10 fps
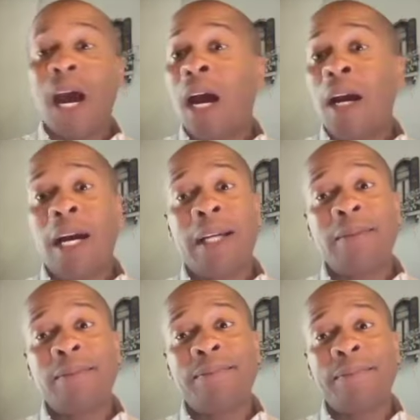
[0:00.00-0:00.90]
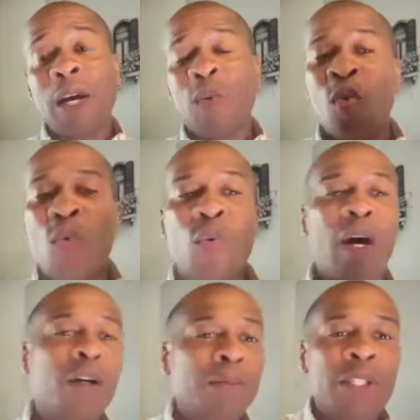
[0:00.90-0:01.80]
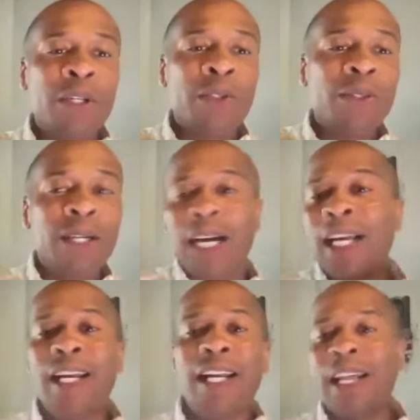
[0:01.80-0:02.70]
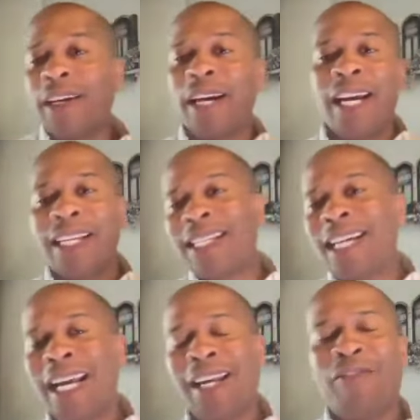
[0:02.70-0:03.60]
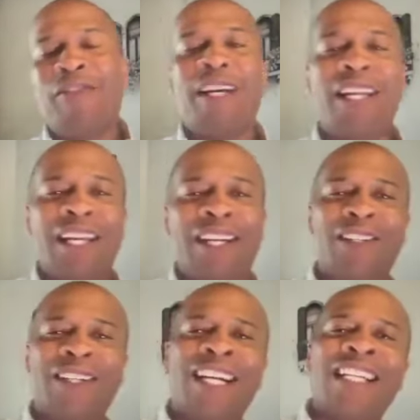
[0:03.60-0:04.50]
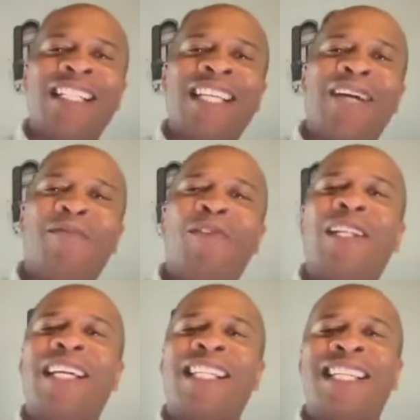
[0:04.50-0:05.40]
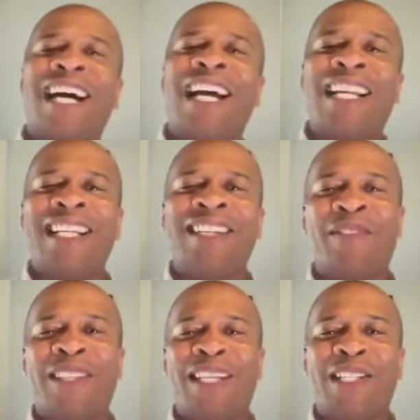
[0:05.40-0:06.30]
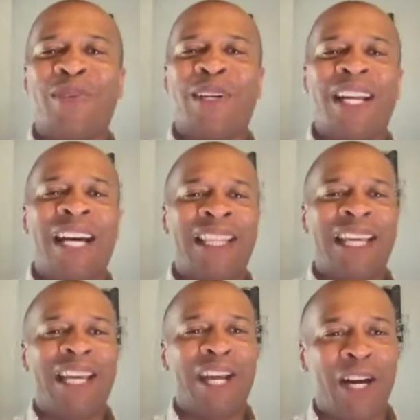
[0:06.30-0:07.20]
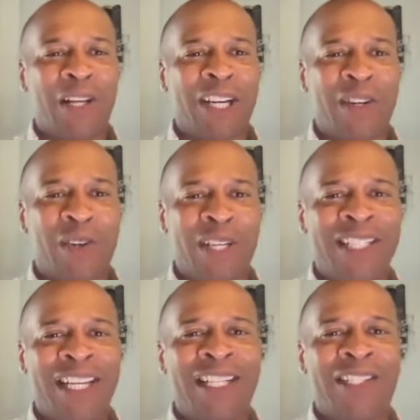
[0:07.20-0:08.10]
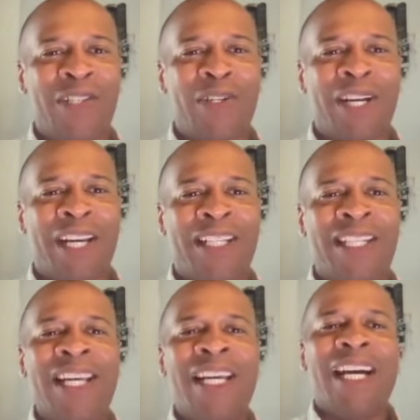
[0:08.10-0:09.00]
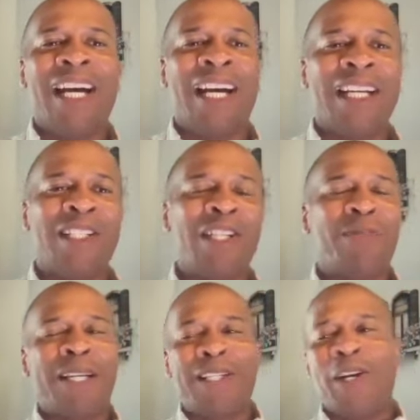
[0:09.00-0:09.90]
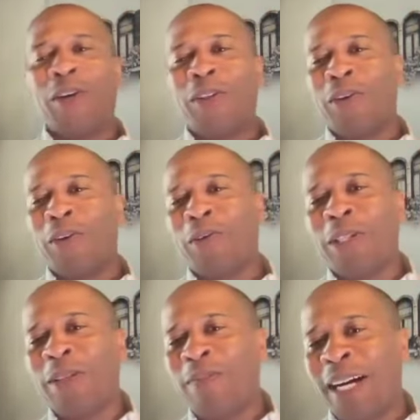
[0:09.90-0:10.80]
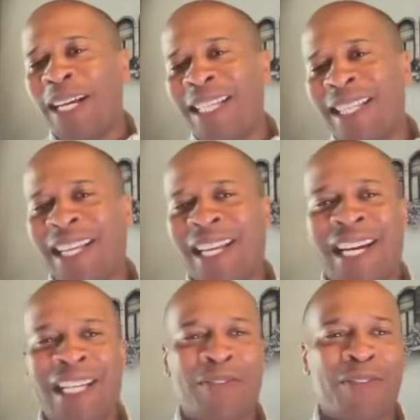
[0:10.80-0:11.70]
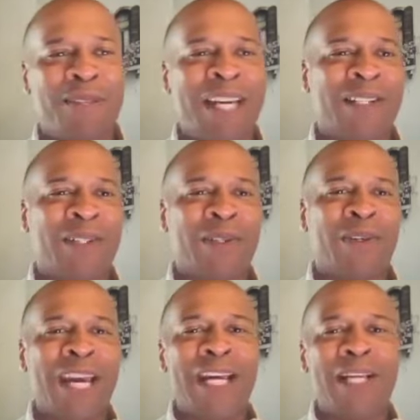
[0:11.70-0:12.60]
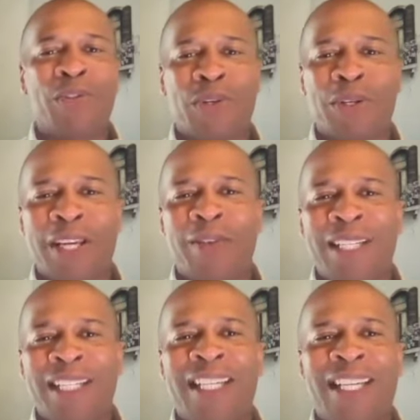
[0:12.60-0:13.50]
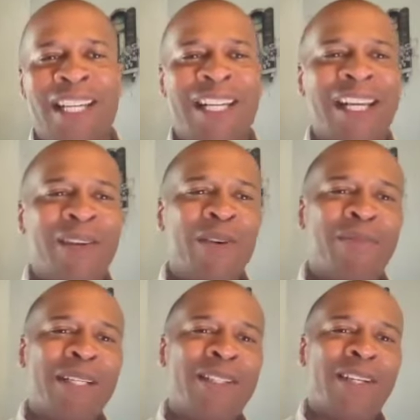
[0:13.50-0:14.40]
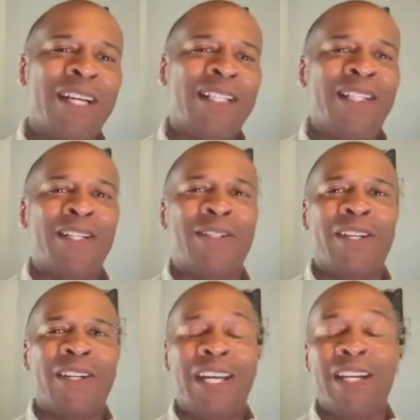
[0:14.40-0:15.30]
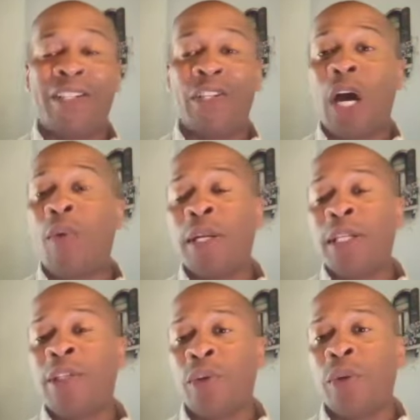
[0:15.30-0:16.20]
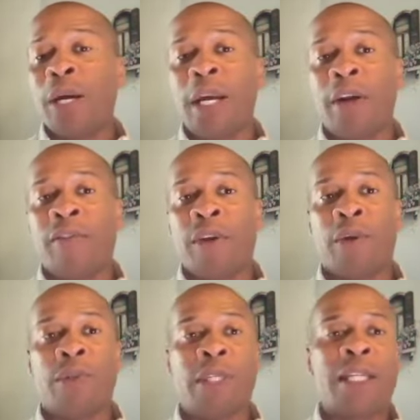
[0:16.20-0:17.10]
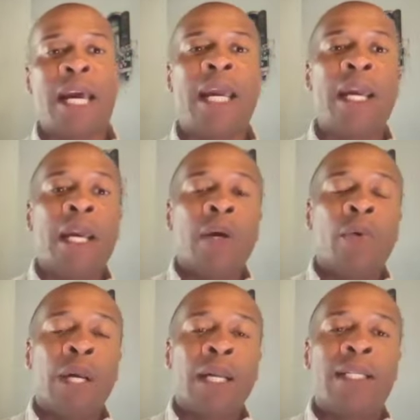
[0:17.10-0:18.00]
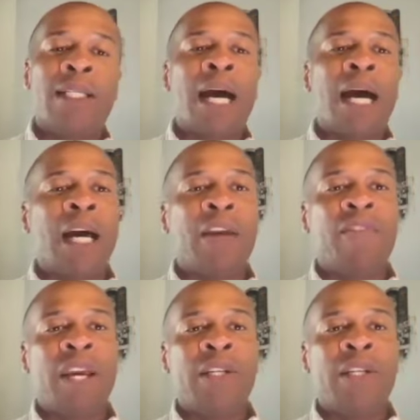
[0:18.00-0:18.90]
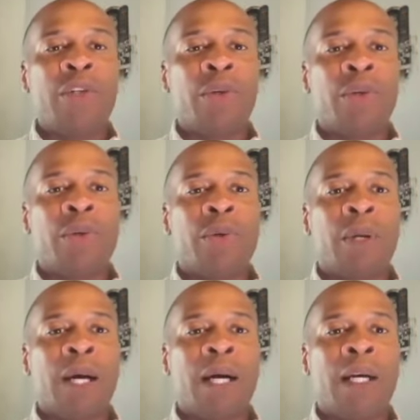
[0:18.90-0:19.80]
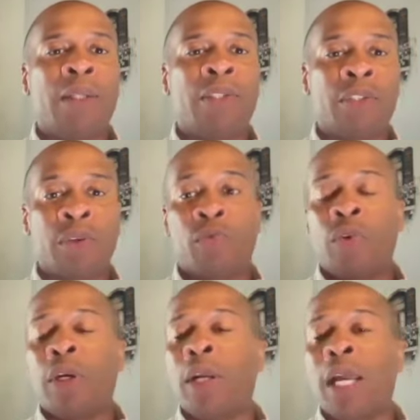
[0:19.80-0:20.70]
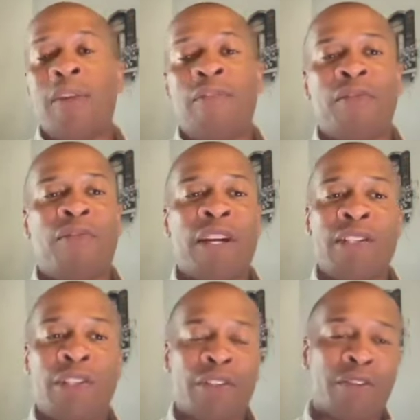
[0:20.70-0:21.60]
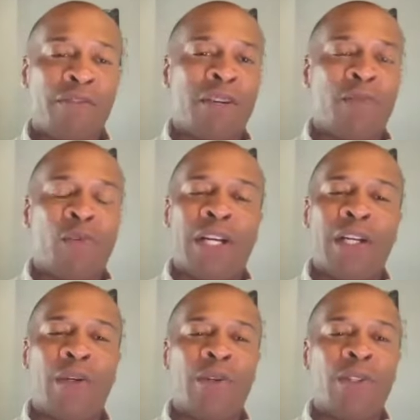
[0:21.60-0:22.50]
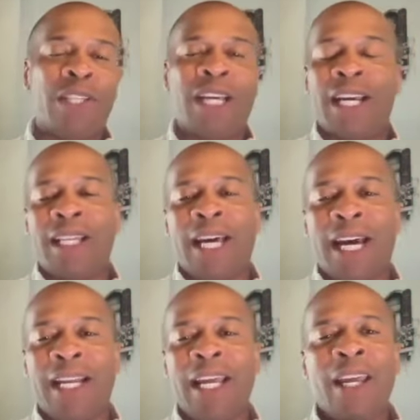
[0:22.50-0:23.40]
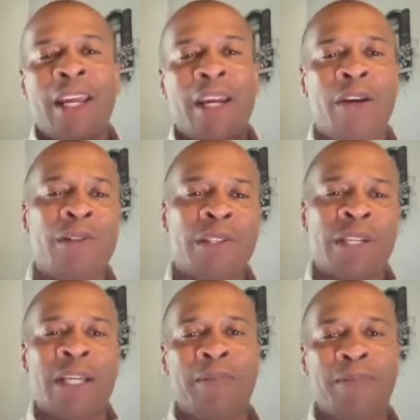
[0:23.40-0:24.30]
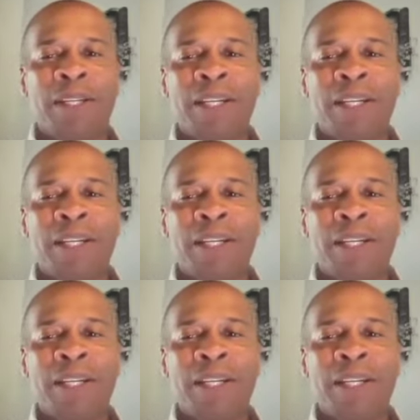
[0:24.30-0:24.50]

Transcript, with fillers: All right, welcome to another exciting video, guys. I'm really excited for this one. I think y'all are going to enjoy it uh, just based on the response and the likes from that little intro that we did with Mister Antonio here. So I want to do an interview. Today, we're going to dive into uh, just the real life adventures of someone who's taken that huge leap.